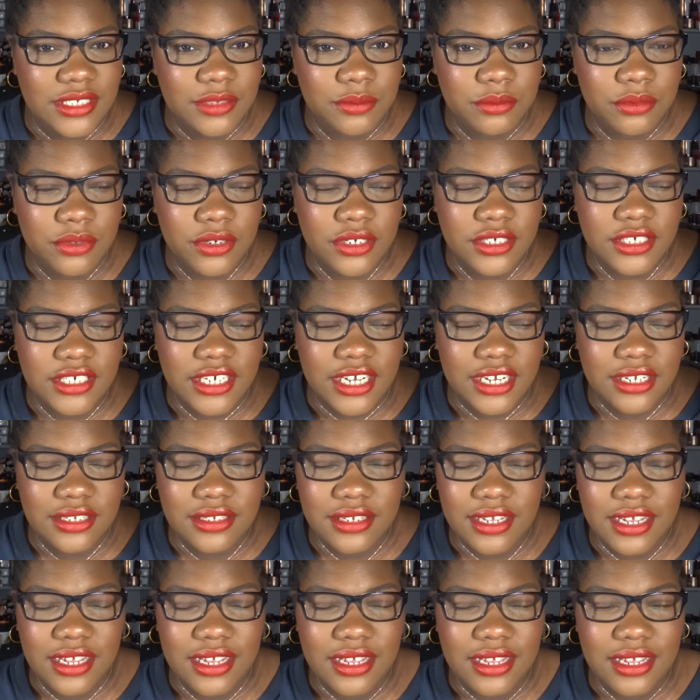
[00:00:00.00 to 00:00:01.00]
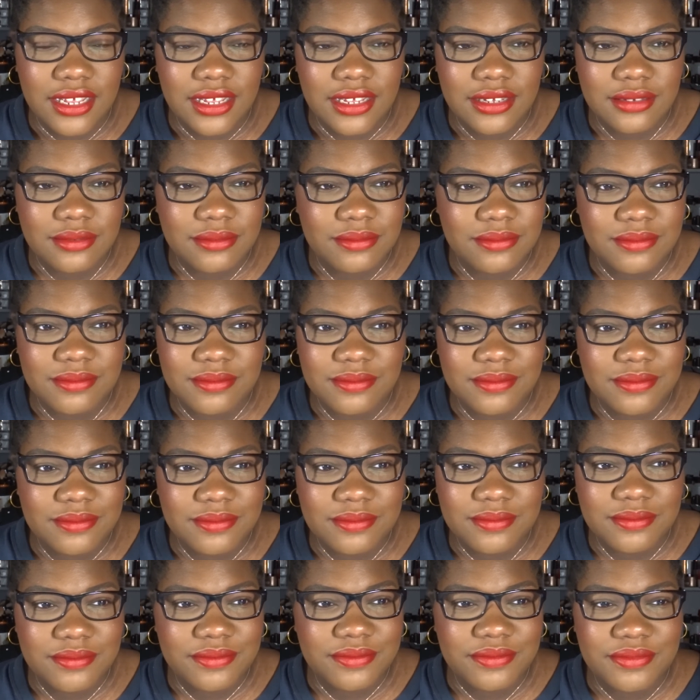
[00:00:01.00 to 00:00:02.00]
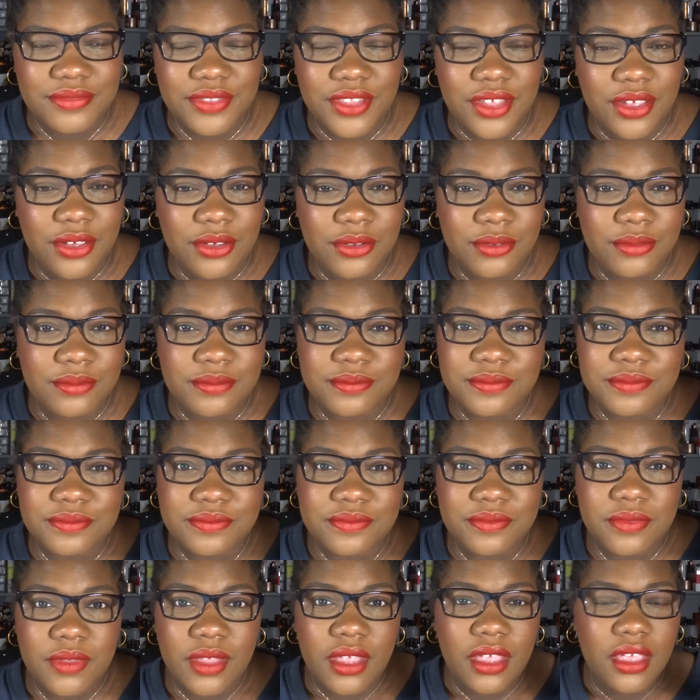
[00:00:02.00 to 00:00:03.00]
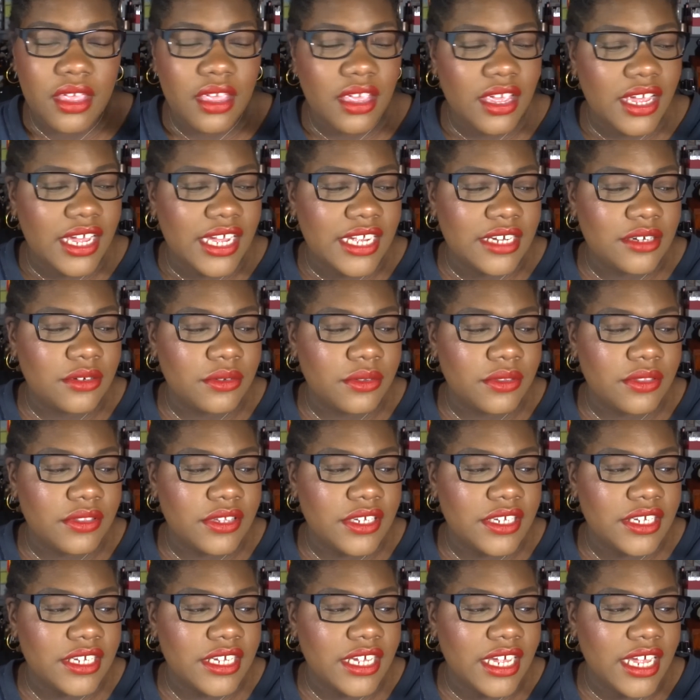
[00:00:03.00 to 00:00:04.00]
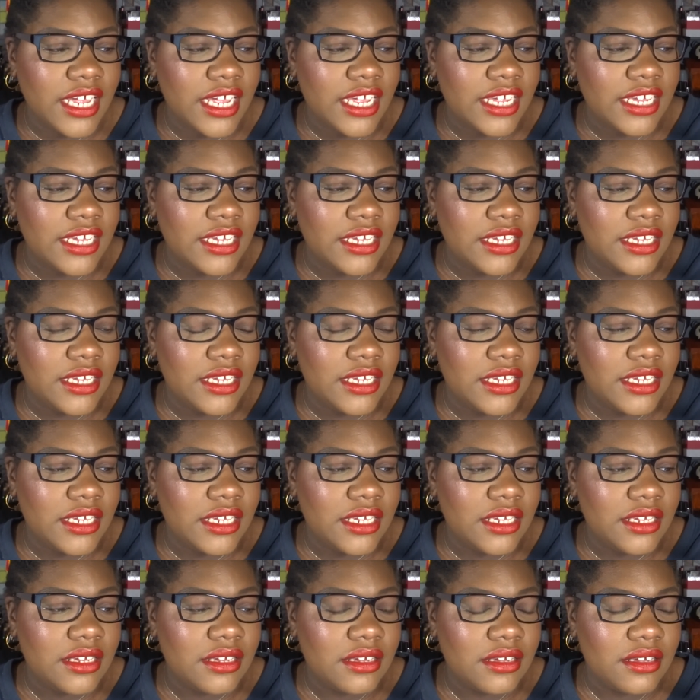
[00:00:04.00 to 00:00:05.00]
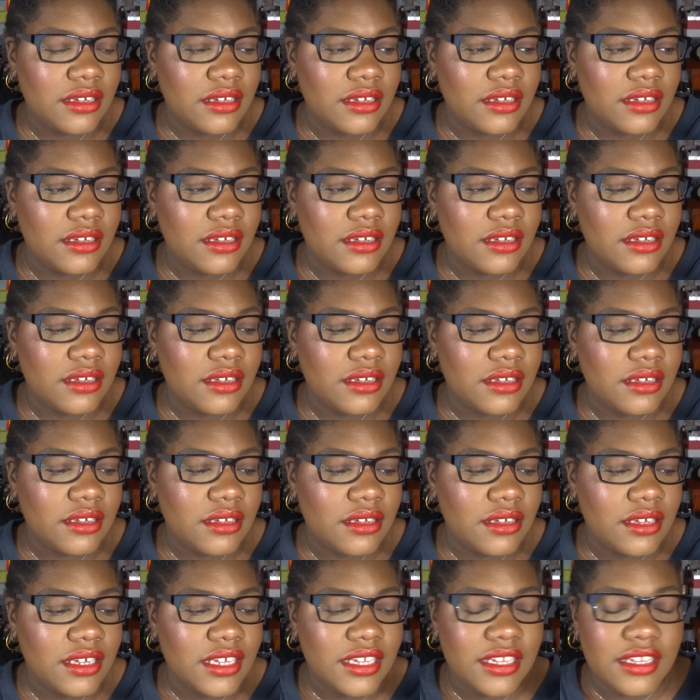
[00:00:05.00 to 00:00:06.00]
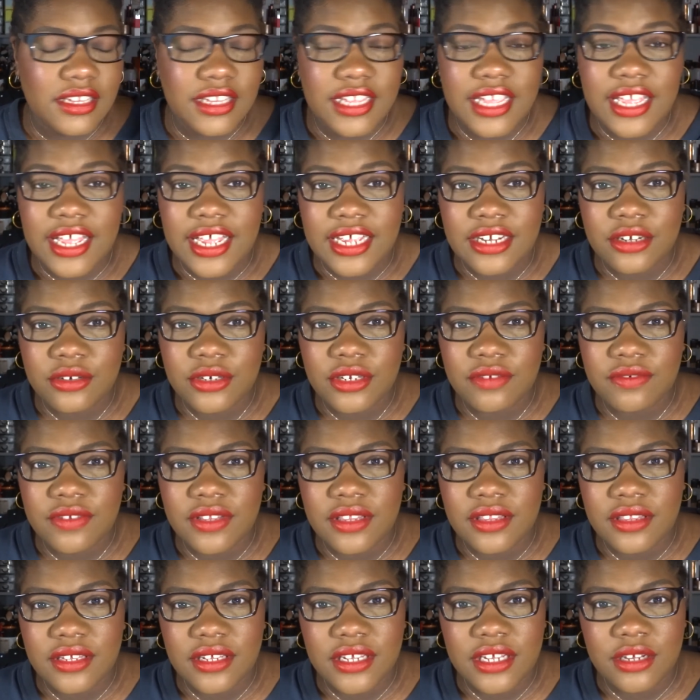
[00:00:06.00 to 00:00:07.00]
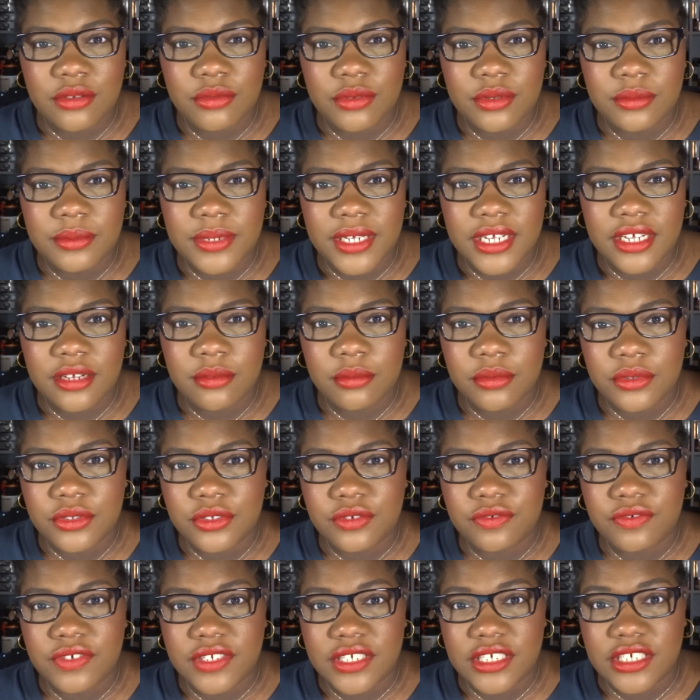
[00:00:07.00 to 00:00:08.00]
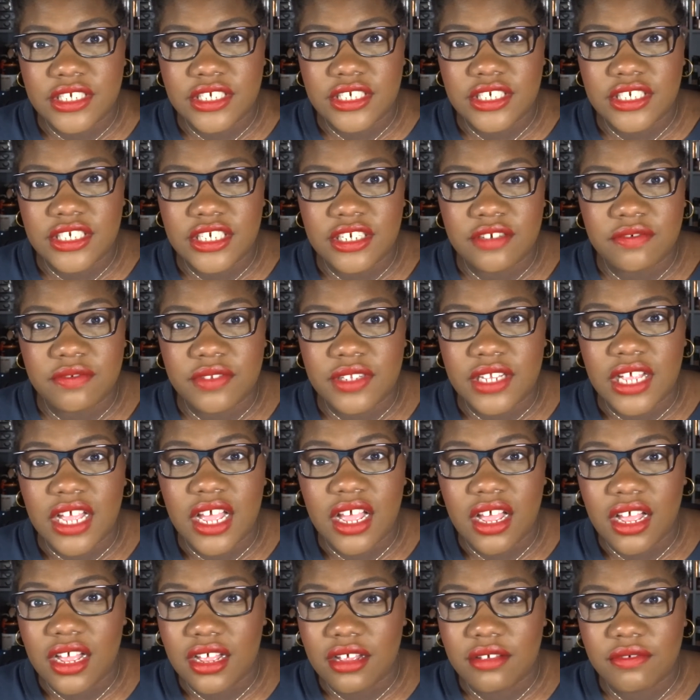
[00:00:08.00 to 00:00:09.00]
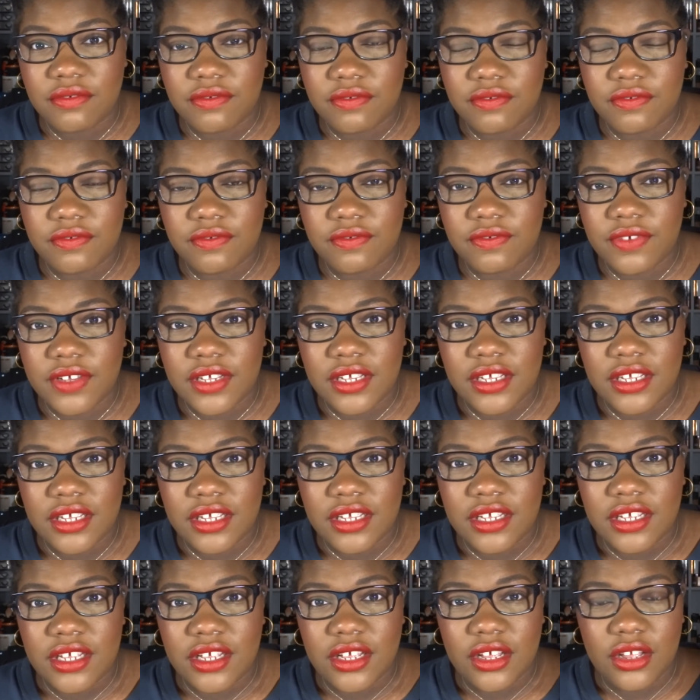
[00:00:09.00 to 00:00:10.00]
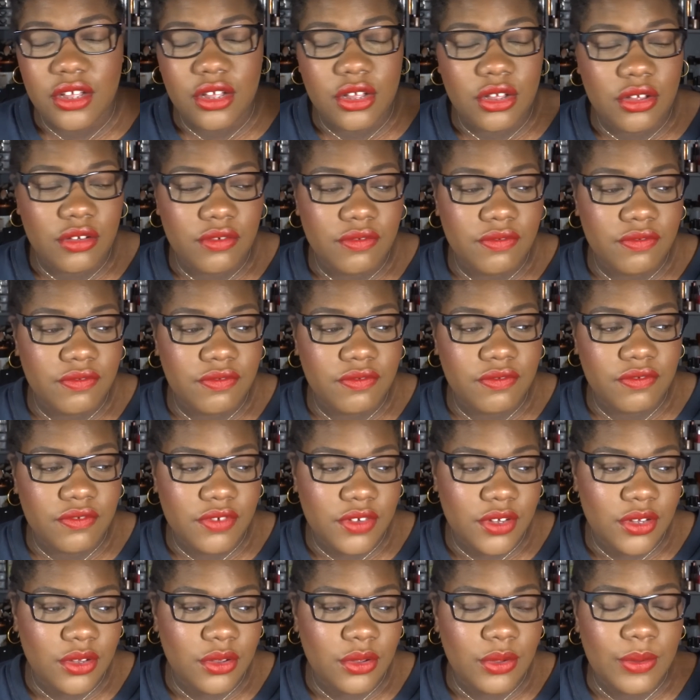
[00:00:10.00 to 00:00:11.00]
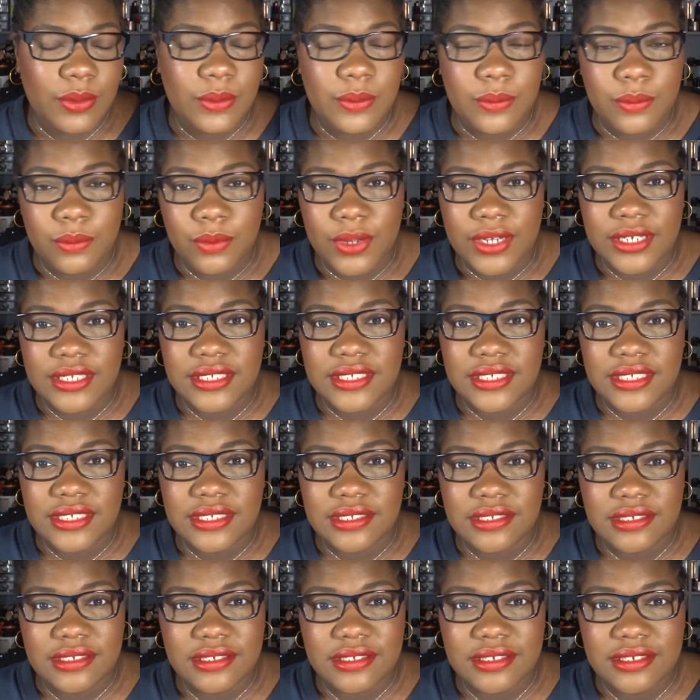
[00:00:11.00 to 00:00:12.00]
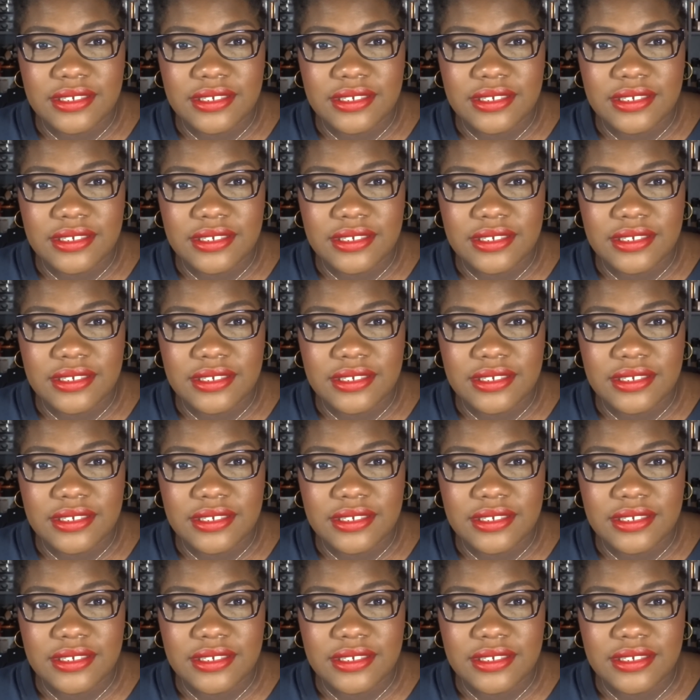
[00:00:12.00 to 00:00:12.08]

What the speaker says: project. No, I don't think I don't even think I will be able to finish even half of what's